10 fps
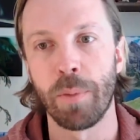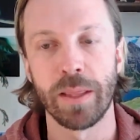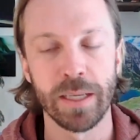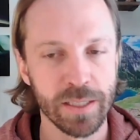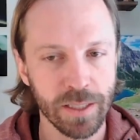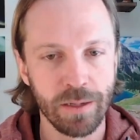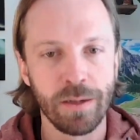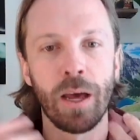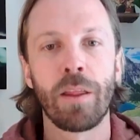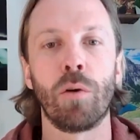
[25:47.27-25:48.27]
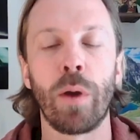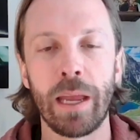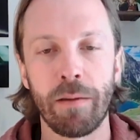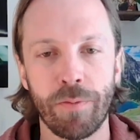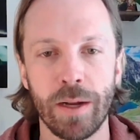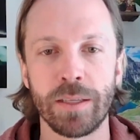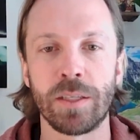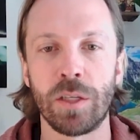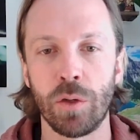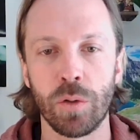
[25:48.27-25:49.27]
But this is another way for
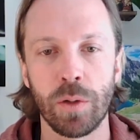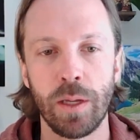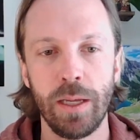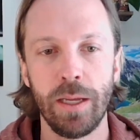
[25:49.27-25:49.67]
us to